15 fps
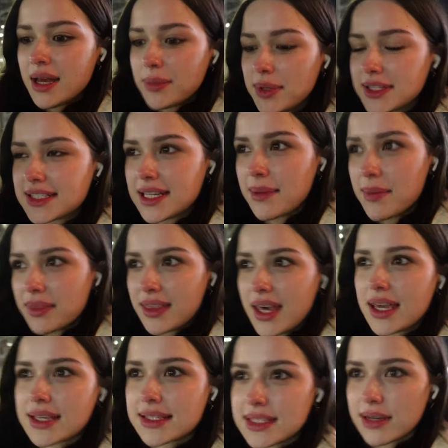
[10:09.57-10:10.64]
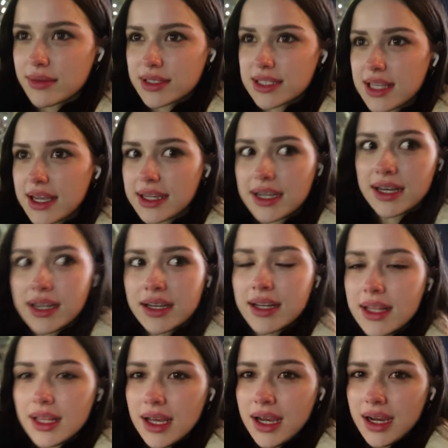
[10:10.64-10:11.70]
But some things I was like,
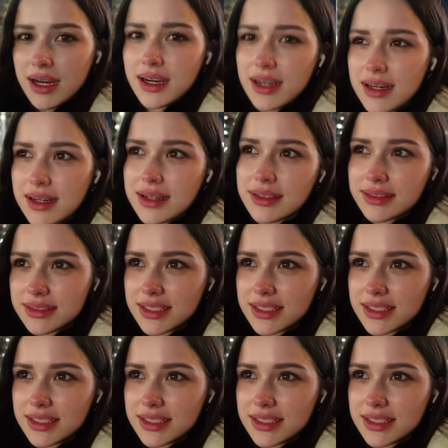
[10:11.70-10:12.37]
oh,